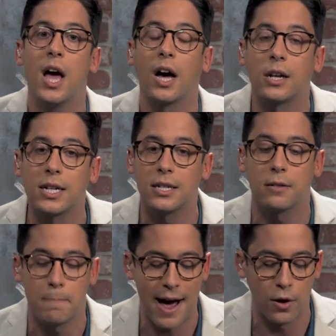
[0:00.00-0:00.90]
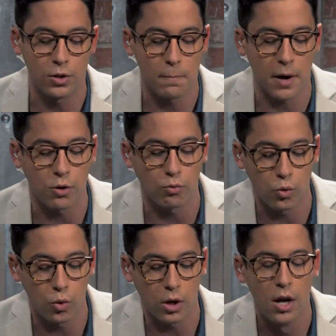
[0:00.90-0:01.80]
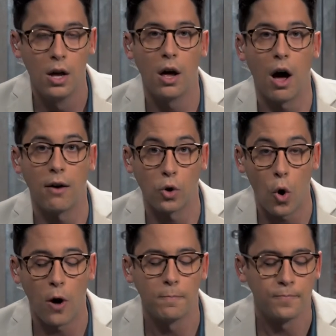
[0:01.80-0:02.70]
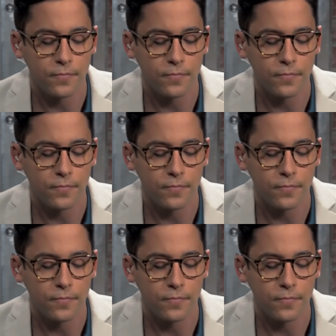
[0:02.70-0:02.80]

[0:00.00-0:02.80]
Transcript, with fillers: unless he's bound by the rule of law.